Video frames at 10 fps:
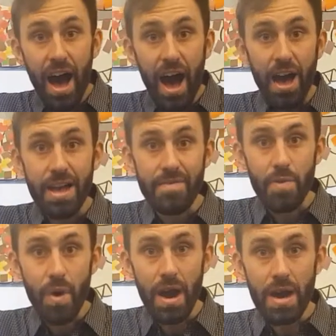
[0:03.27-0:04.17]
Hi
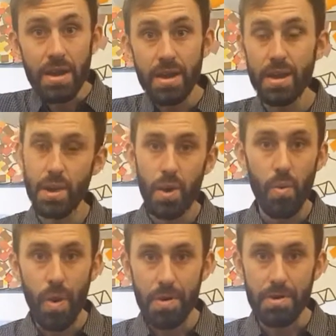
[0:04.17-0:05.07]
everyone,
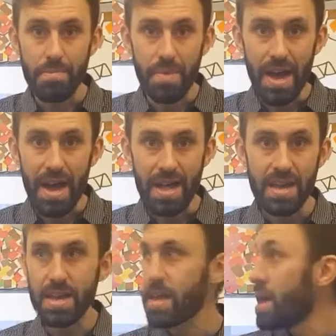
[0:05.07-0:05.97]
welcome back.
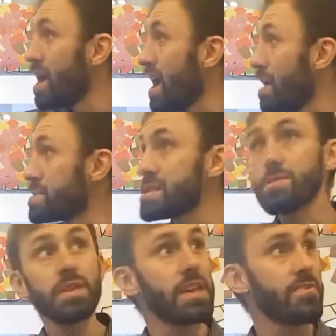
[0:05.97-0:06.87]
I'm still
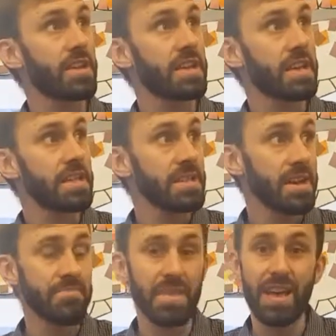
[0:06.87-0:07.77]
here at
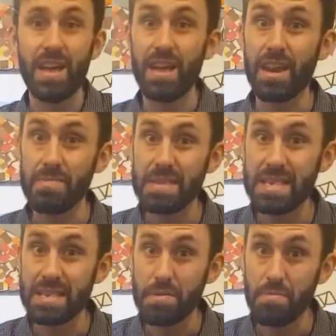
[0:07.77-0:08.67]
Kinder and I'm
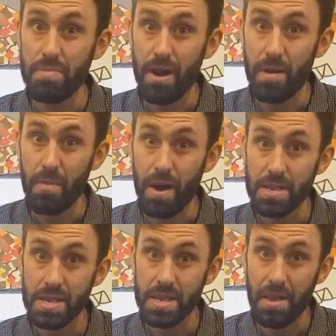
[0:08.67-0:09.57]
still by
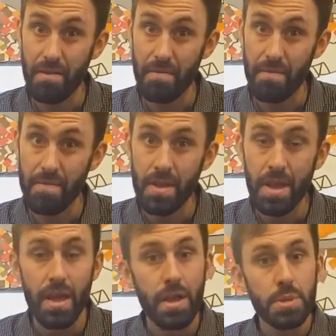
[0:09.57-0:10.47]
myself.
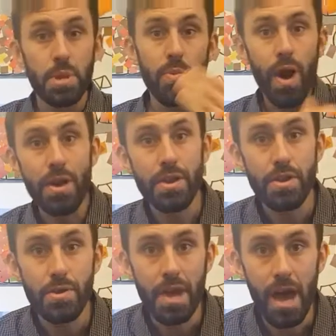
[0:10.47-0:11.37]
So why don't
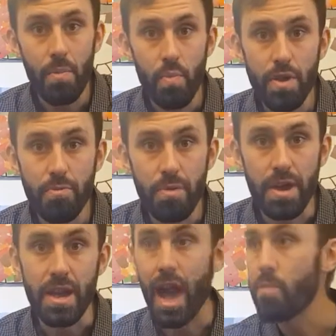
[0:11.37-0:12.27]
you come with
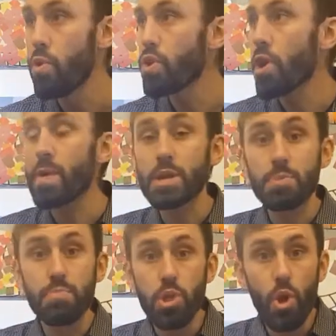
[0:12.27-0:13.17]
me and we'll go
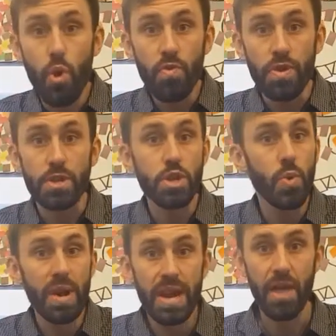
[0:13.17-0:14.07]
exploring to
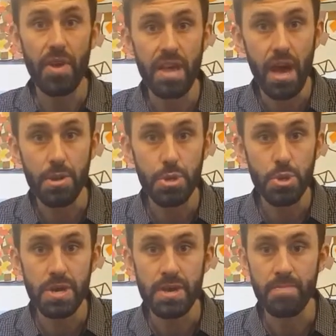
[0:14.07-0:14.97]
another country.